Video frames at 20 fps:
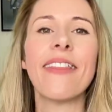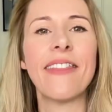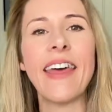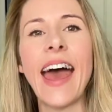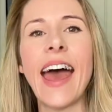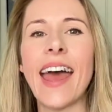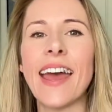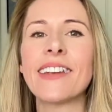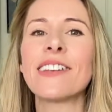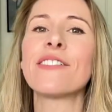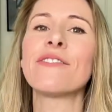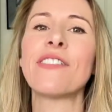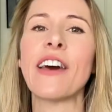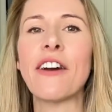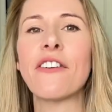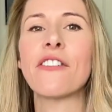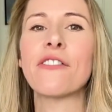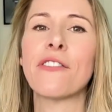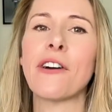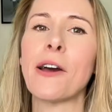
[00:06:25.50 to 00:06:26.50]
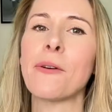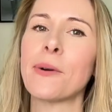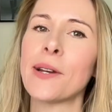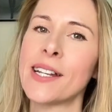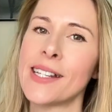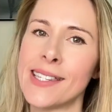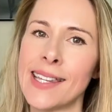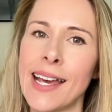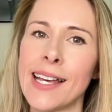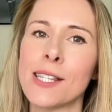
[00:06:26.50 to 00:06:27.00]
Then verify what
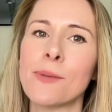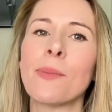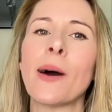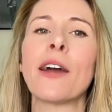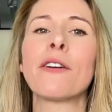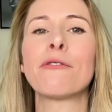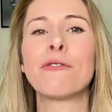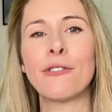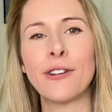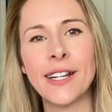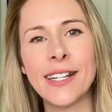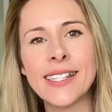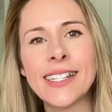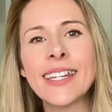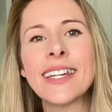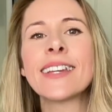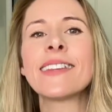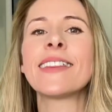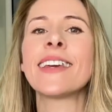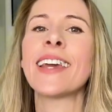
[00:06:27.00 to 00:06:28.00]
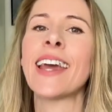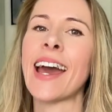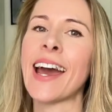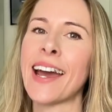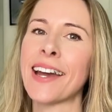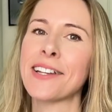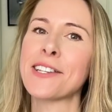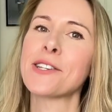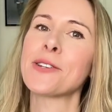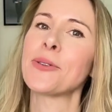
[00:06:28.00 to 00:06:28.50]
it says by reading the
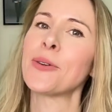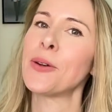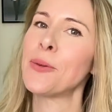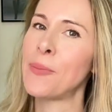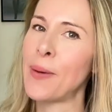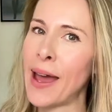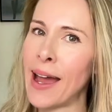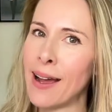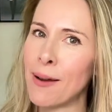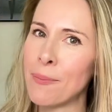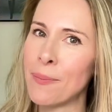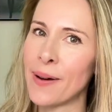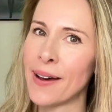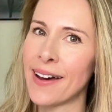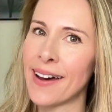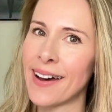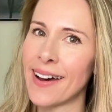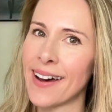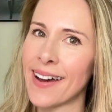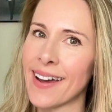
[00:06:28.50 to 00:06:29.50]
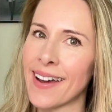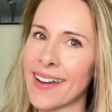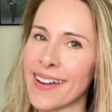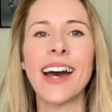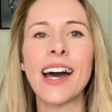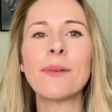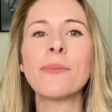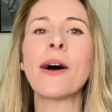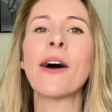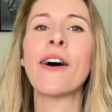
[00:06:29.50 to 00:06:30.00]
actual paper.
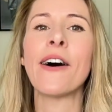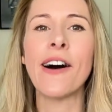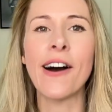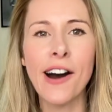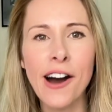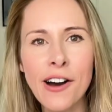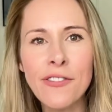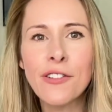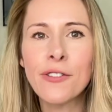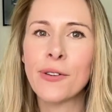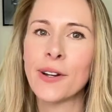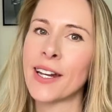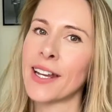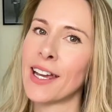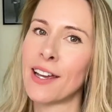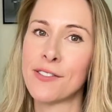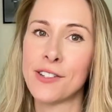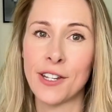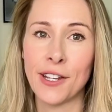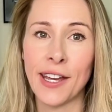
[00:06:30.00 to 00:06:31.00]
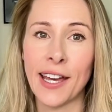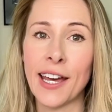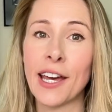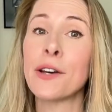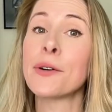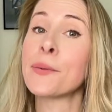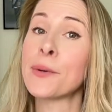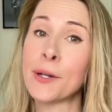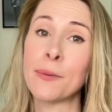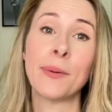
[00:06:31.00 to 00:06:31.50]
About half of what it gives you
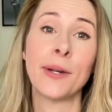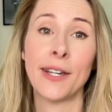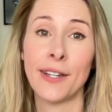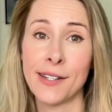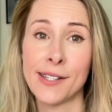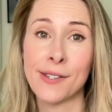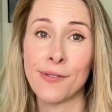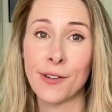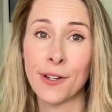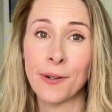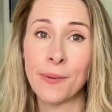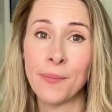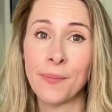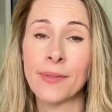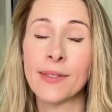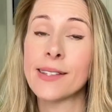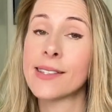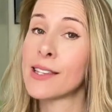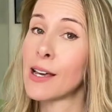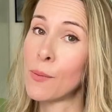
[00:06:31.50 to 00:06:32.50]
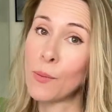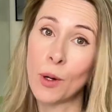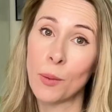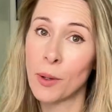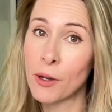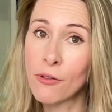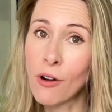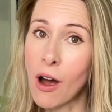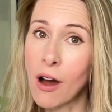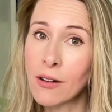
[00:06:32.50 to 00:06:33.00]
here will be useful. Some will
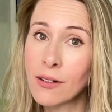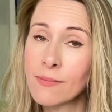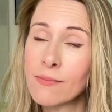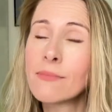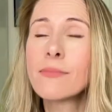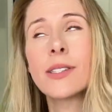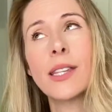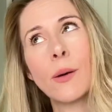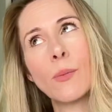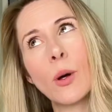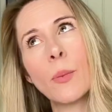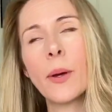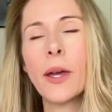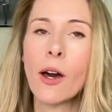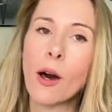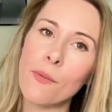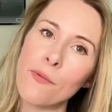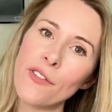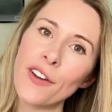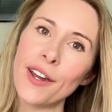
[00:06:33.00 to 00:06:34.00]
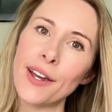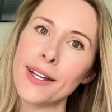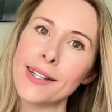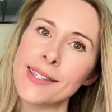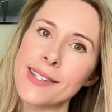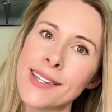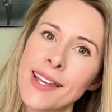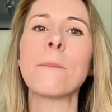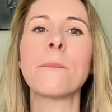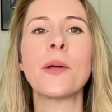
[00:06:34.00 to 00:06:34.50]
be wrong, some will be
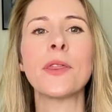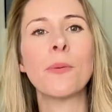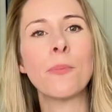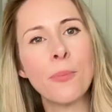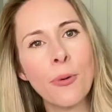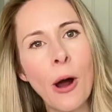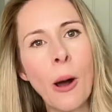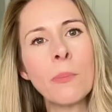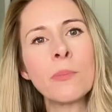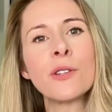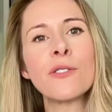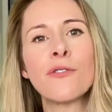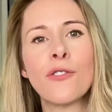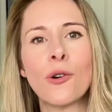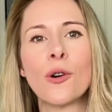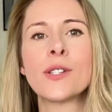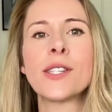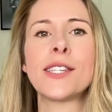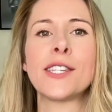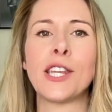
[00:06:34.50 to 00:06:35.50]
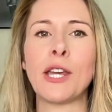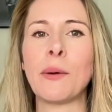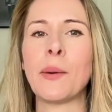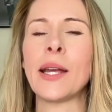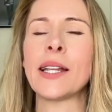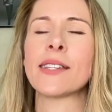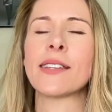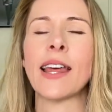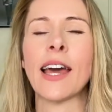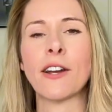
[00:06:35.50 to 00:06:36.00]
obvious, but the prompt forces you
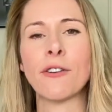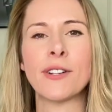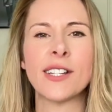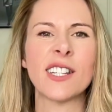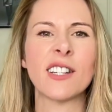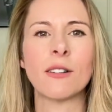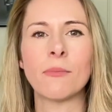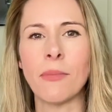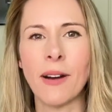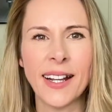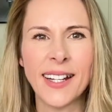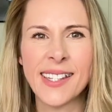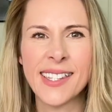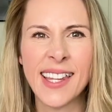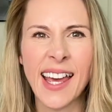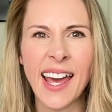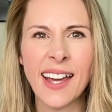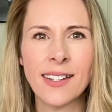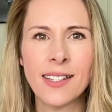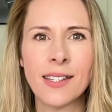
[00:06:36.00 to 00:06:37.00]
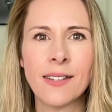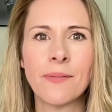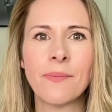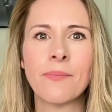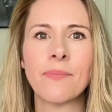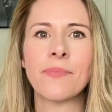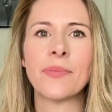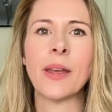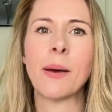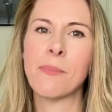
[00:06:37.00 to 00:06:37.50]
into that critical mindset
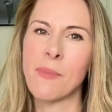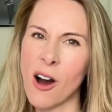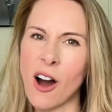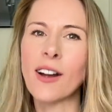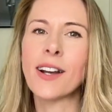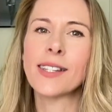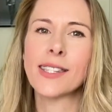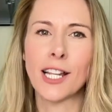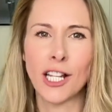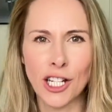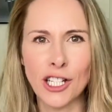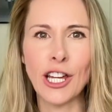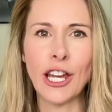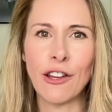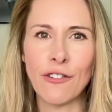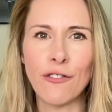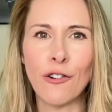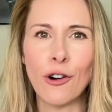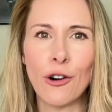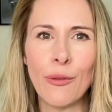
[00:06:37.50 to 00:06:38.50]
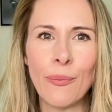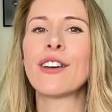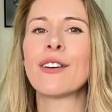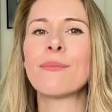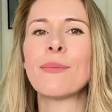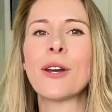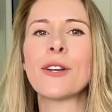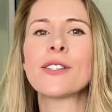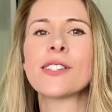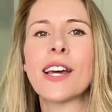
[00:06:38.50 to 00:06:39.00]
that markers are looking for.
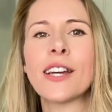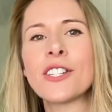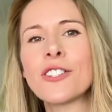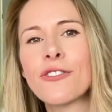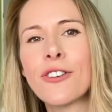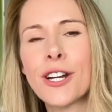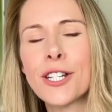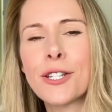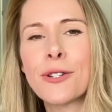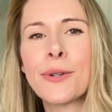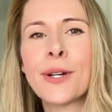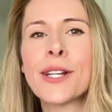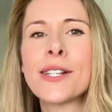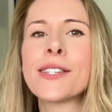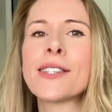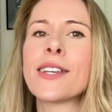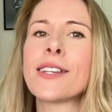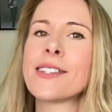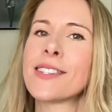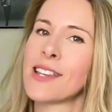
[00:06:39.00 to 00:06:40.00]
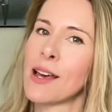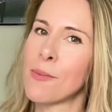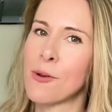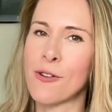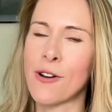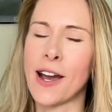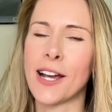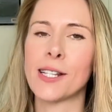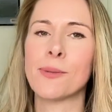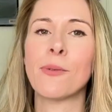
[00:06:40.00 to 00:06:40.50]
Most undergraduates
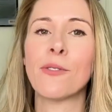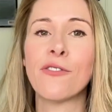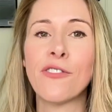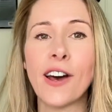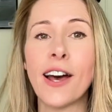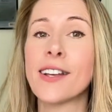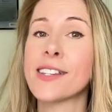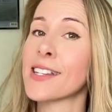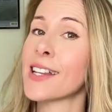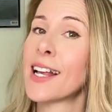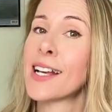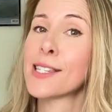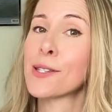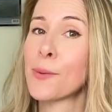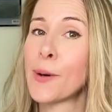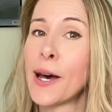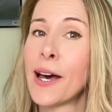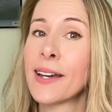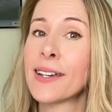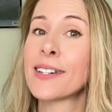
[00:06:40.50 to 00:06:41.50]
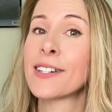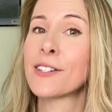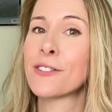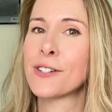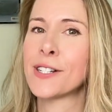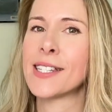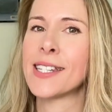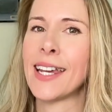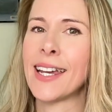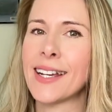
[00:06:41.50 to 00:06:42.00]
summarize, but first-class work
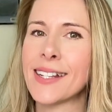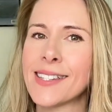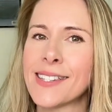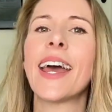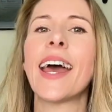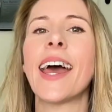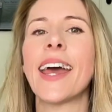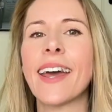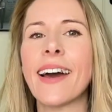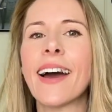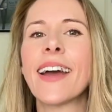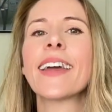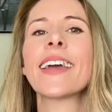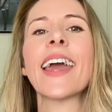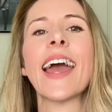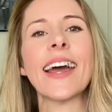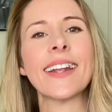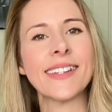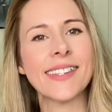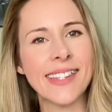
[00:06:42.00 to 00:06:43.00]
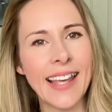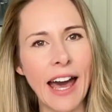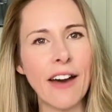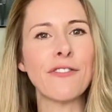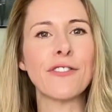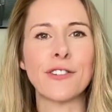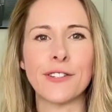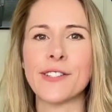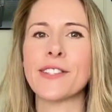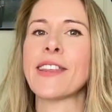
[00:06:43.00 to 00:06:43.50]
critiques. AI can
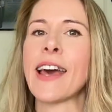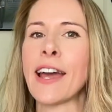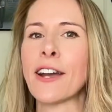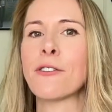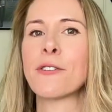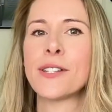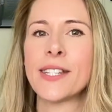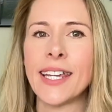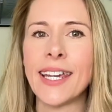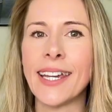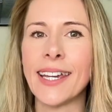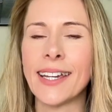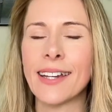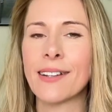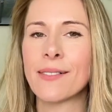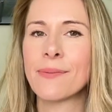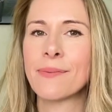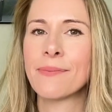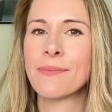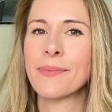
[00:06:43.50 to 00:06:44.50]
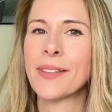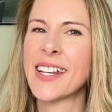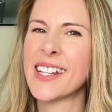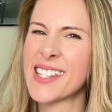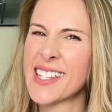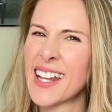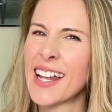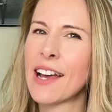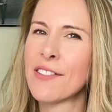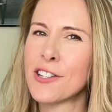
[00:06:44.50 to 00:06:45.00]
scaffold that critique. You
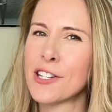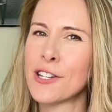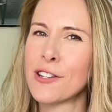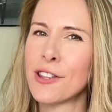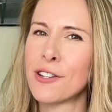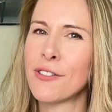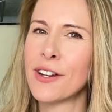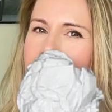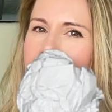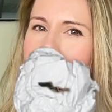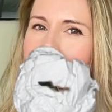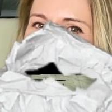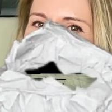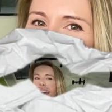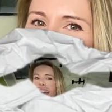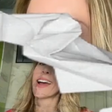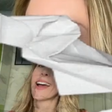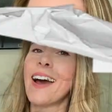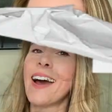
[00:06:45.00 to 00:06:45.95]
still have to do the reading though.